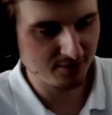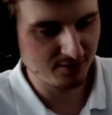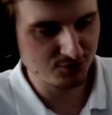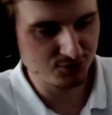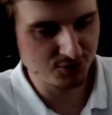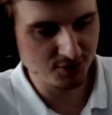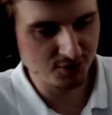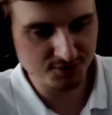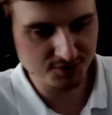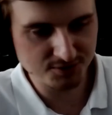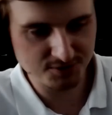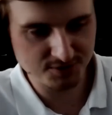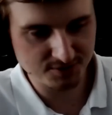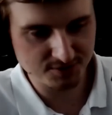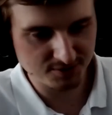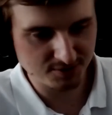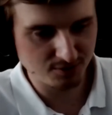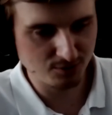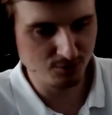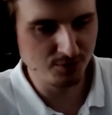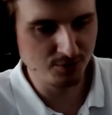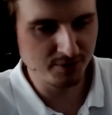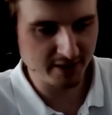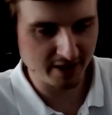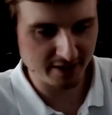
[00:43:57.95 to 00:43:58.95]
just
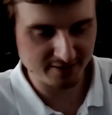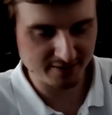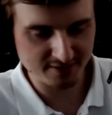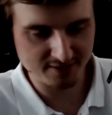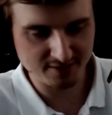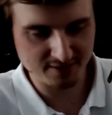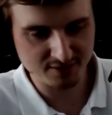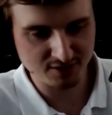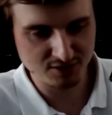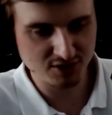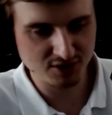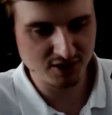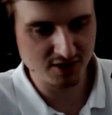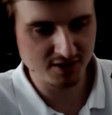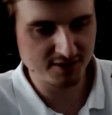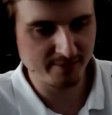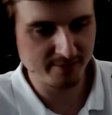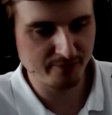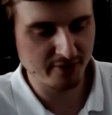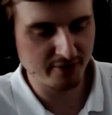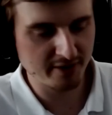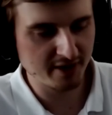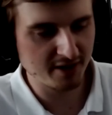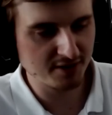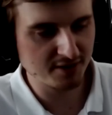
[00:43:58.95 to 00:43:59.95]
look at the GSM
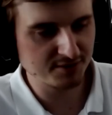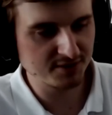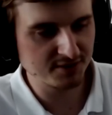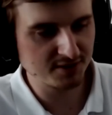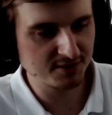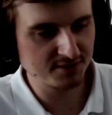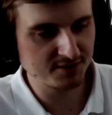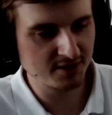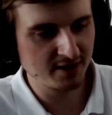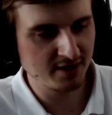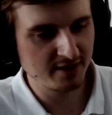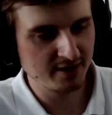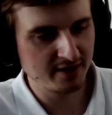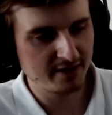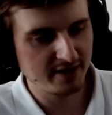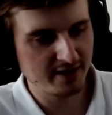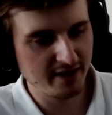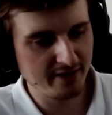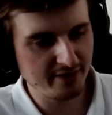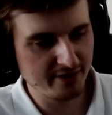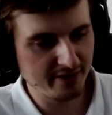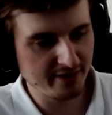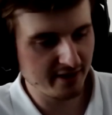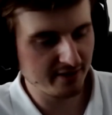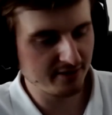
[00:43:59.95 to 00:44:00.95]
frequencies,
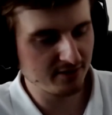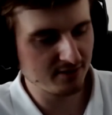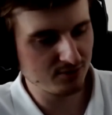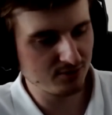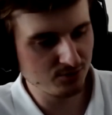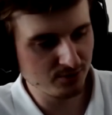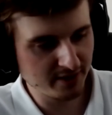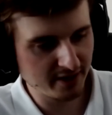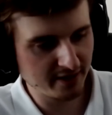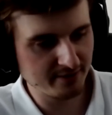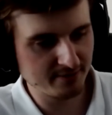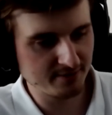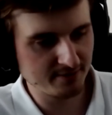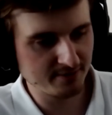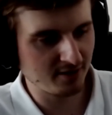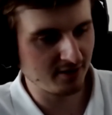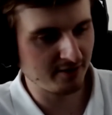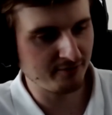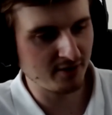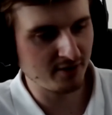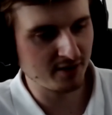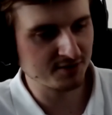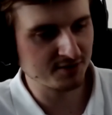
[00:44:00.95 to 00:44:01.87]
and then you can, uh, for